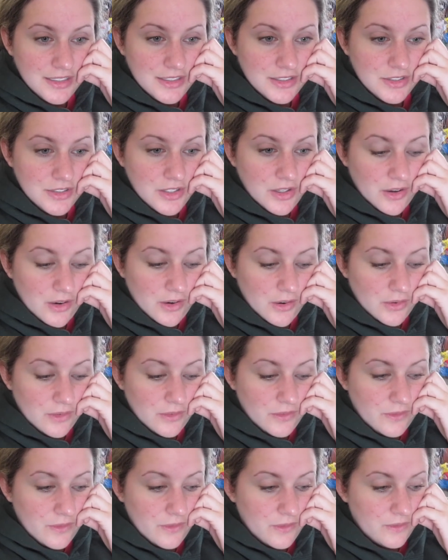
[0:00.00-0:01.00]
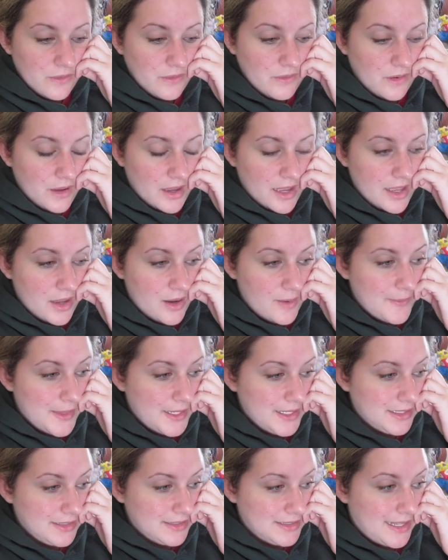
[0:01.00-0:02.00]
So, I hope
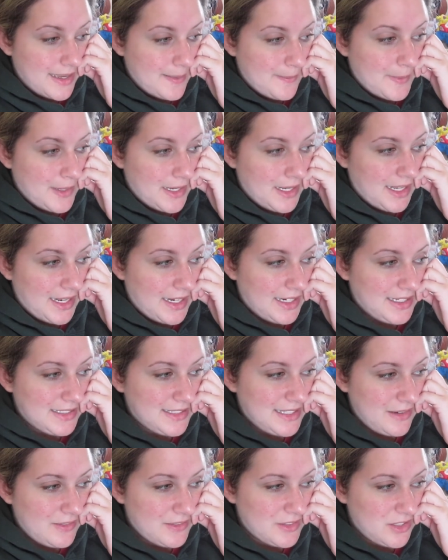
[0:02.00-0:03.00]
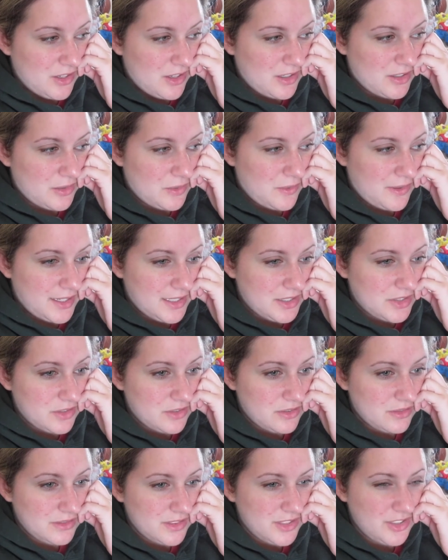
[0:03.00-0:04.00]
that doesn't happen again, because that was hard to watch.
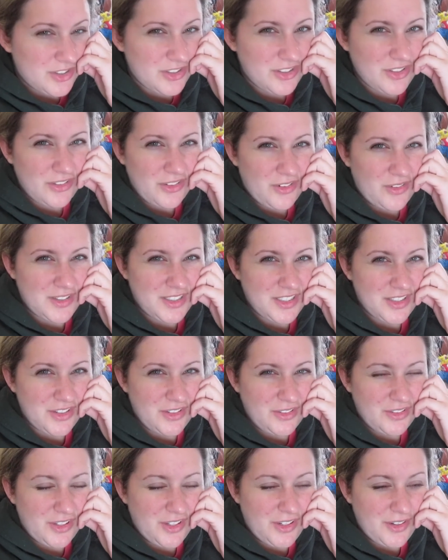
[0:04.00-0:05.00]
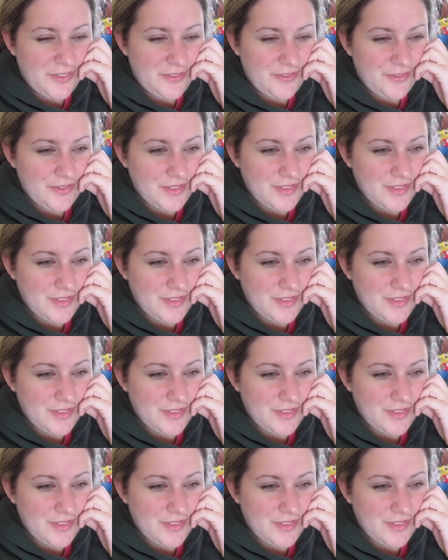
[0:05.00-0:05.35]
You just don't know what to do, you know?